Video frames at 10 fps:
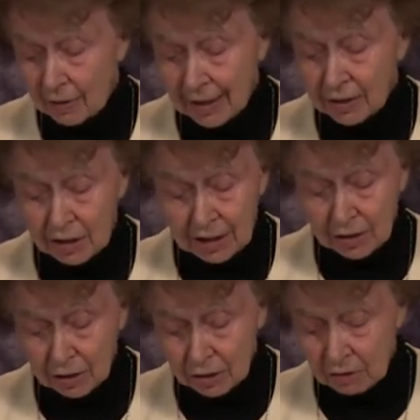that
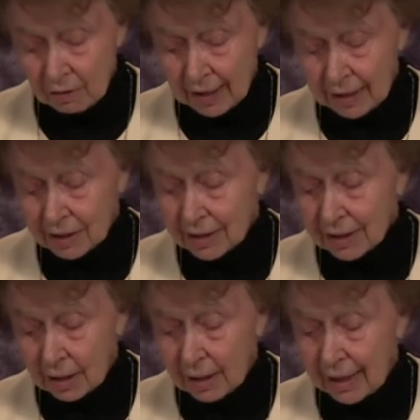Jesus
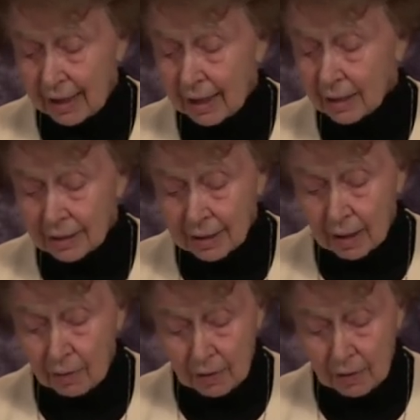Christ is